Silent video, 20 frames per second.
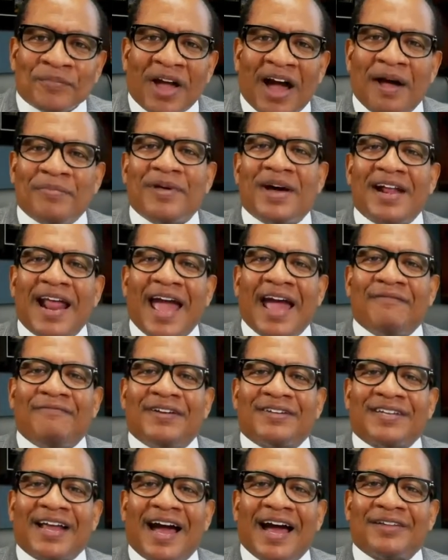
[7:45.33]
I'm not
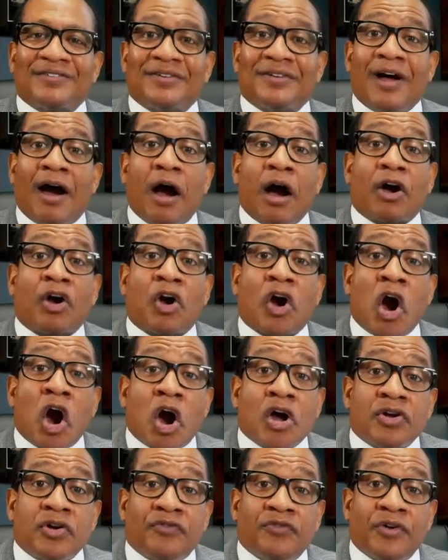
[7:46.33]
advertising a
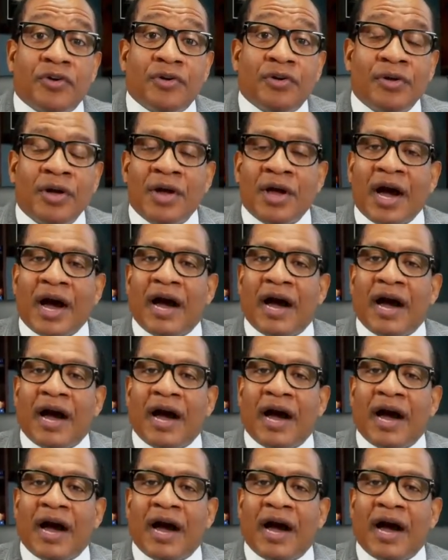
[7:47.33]
carnival.